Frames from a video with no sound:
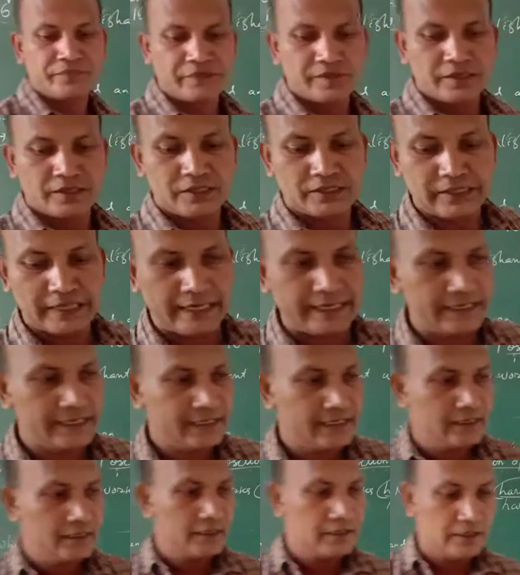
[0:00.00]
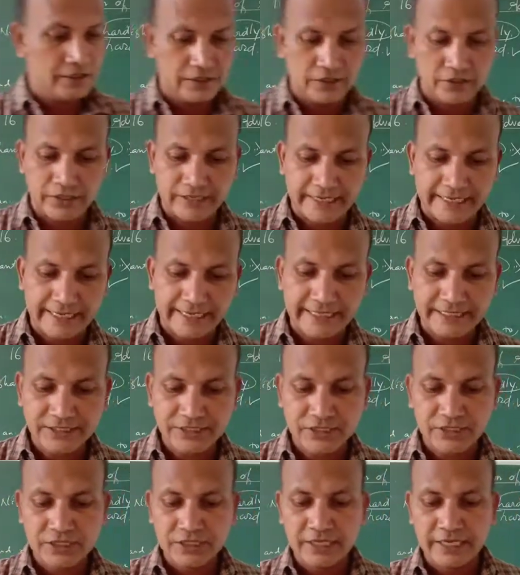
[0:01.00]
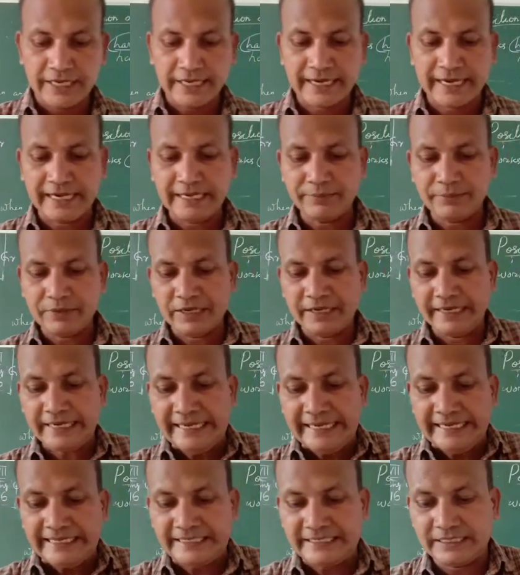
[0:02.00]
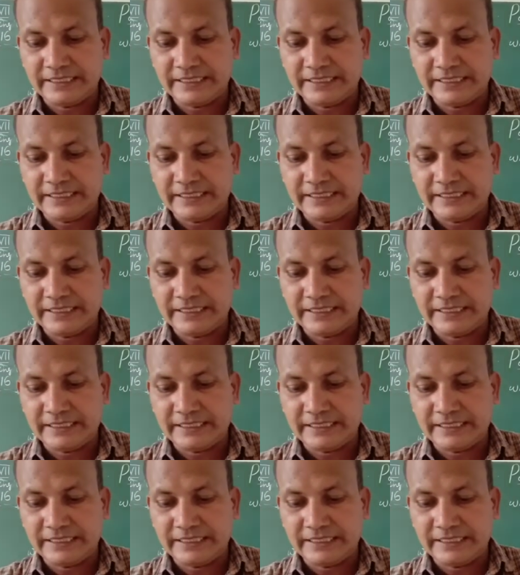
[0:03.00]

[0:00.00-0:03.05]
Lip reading: Just like the guest arrived late.